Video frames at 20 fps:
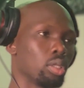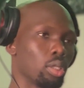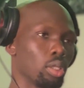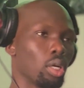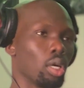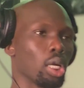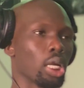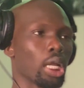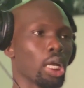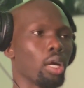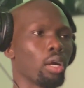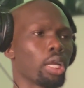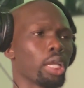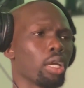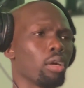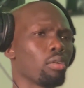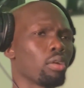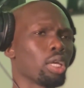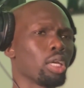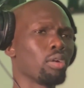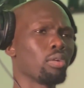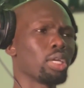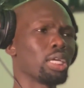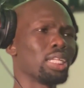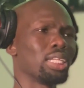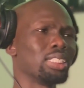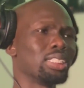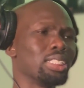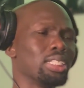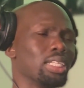Okay, okay, okay, okay.
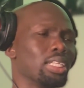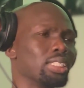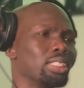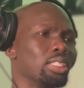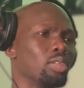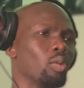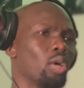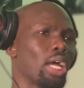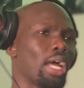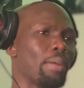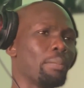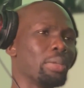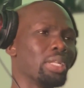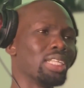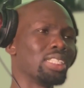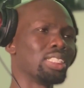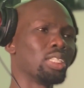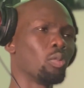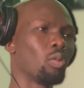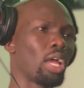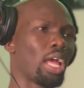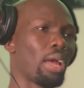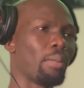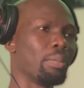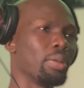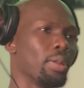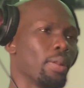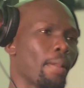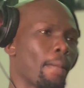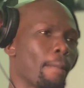Let's see, let's see what happened. Let's see what happened.